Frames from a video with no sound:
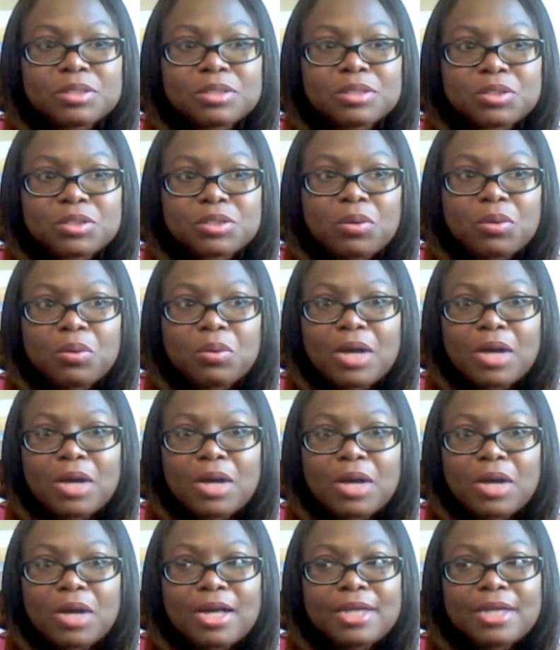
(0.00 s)
So
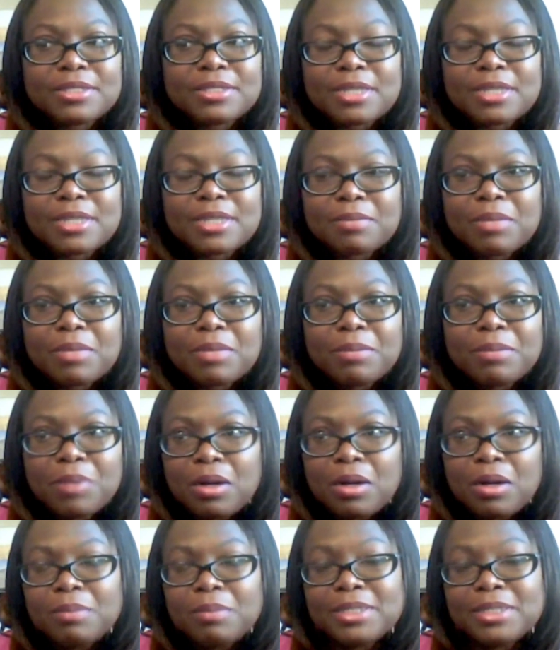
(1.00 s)
I thank my
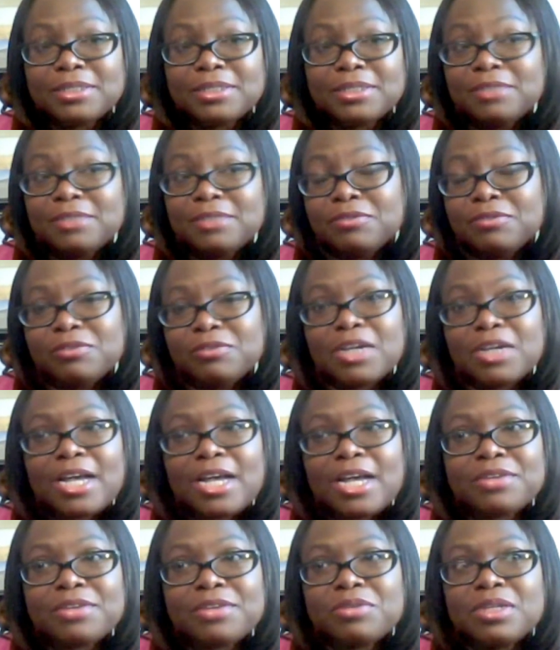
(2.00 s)
mom, and even for
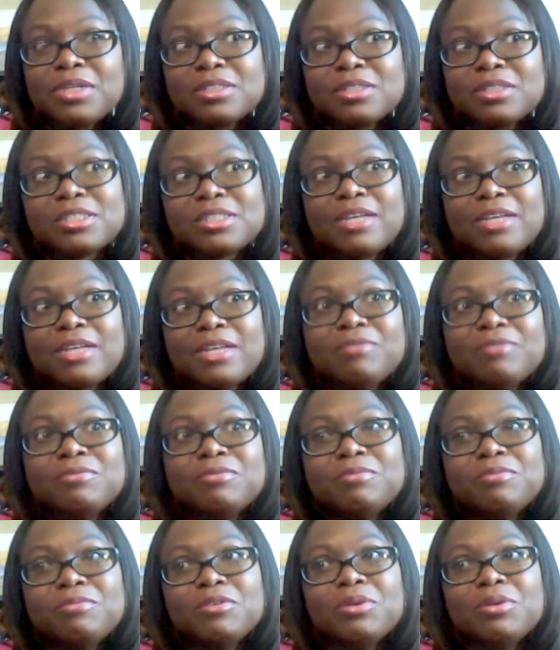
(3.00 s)
Catherine herself,
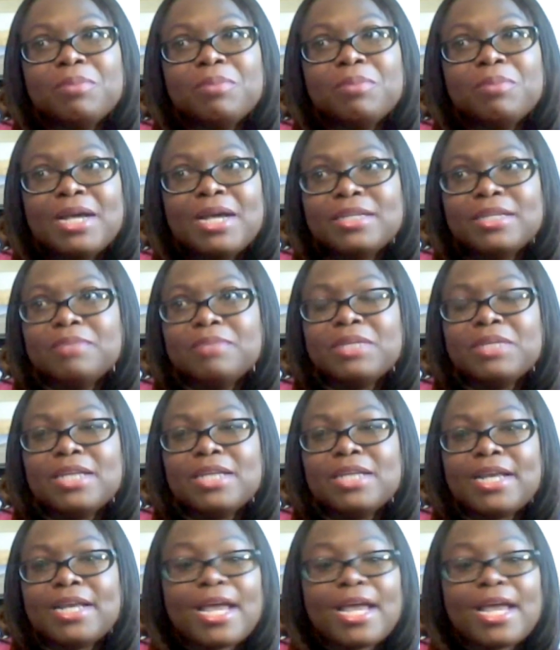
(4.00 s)
for reminding me
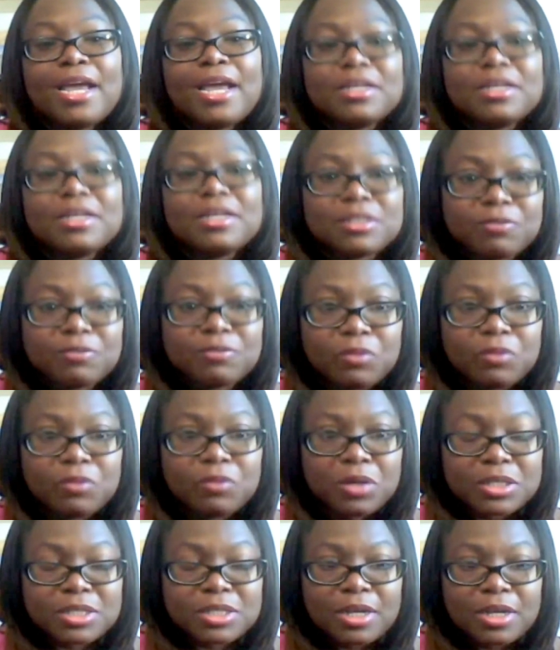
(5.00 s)
that I had to
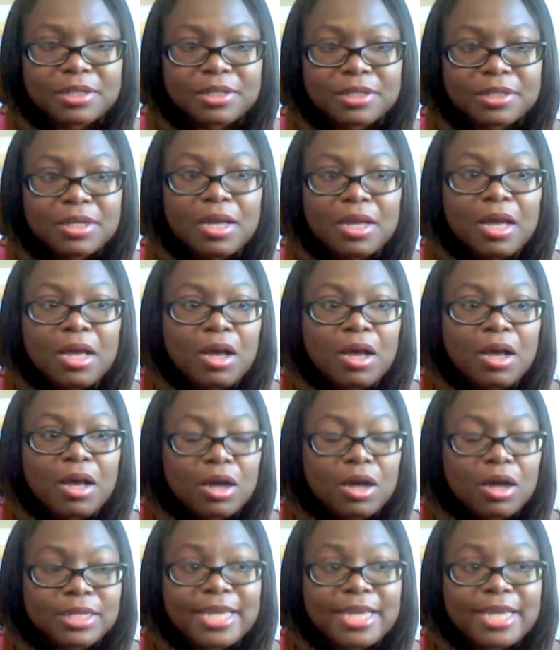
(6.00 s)
focus on
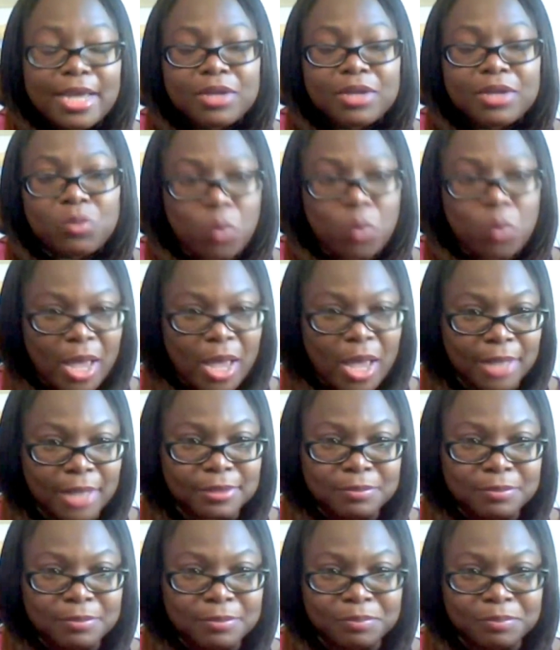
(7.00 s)
getting
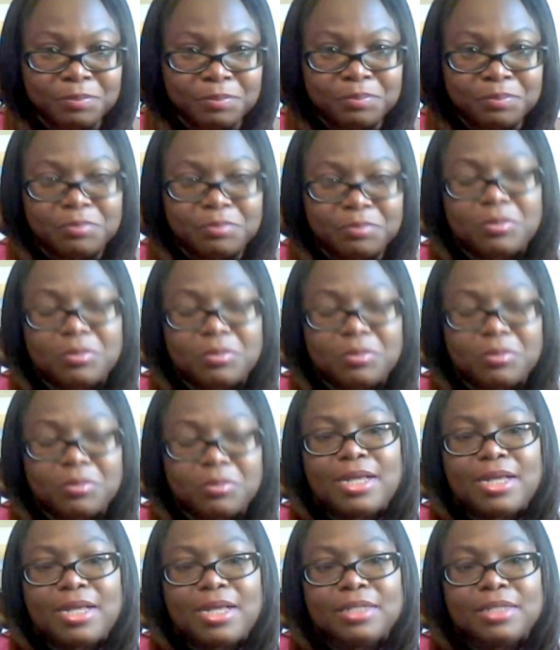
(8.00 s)
well,
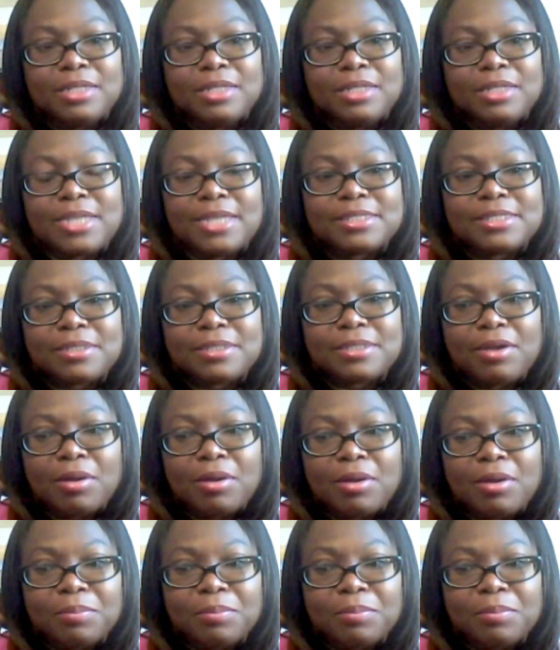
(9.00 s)
and that